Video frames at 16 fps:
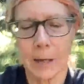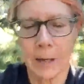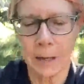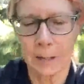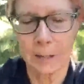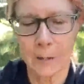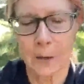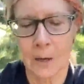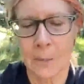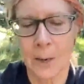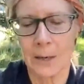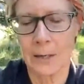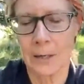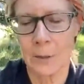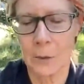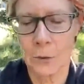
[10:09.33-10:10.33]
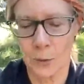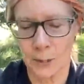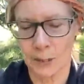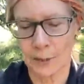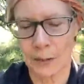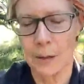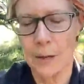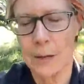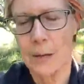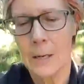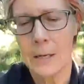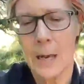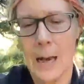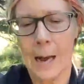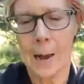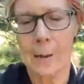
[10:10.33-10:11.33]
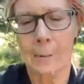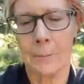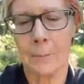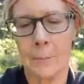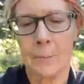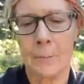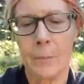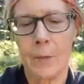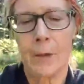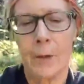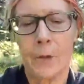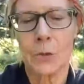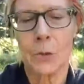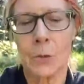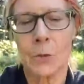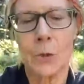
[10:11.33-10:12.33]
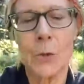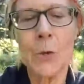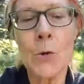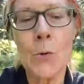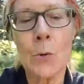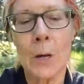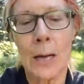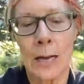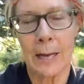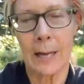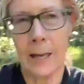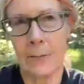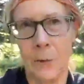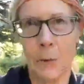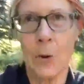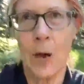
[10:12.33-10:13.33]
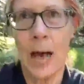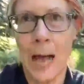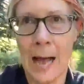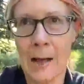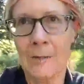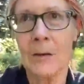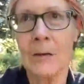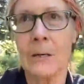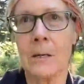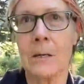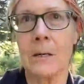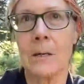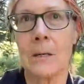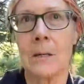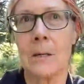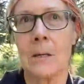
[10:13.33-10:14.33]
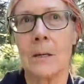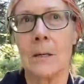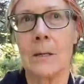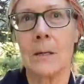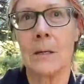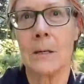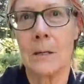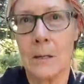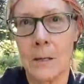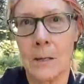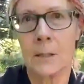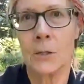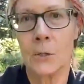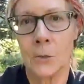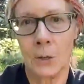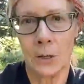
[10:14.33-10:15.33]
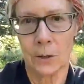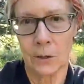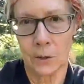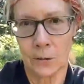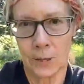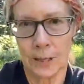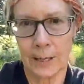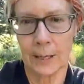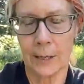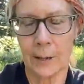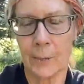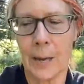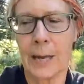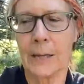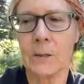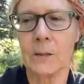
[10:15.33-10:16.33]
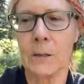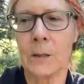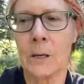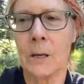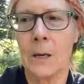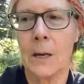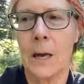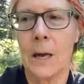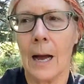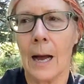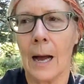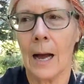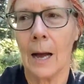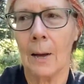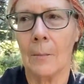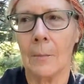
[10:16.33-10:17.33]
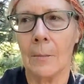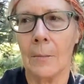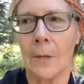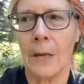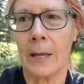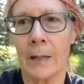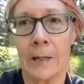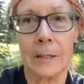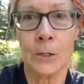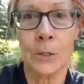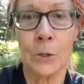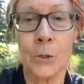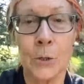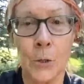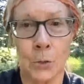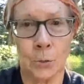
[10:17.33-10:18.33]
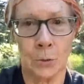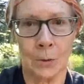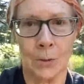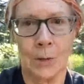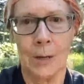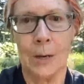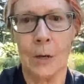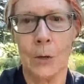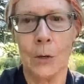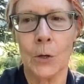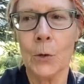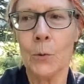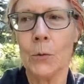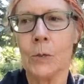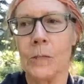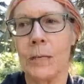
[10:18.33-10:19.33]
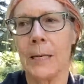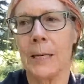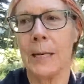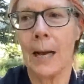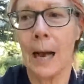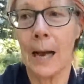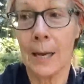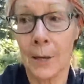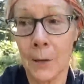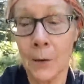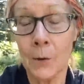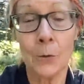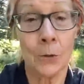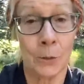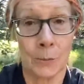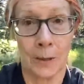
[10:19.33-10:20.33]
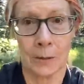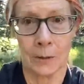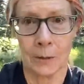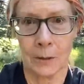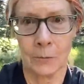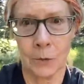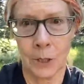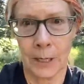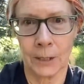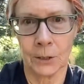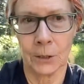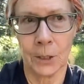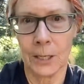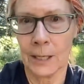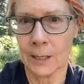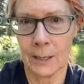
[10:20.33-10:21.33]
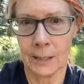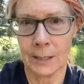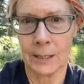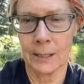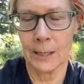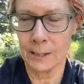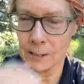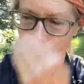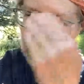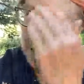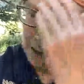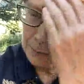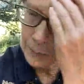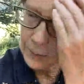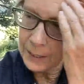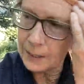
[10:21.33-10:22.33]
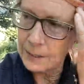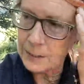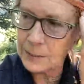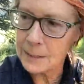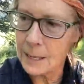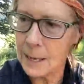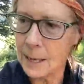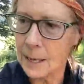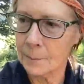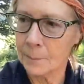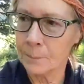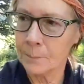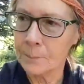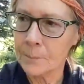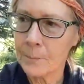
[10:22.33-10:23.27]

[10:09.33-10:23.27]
like to talk about is strength. Um, you can, if you haven't done strength training in the past, um, and this is new, you will see a huge amount of change in 90 days because um,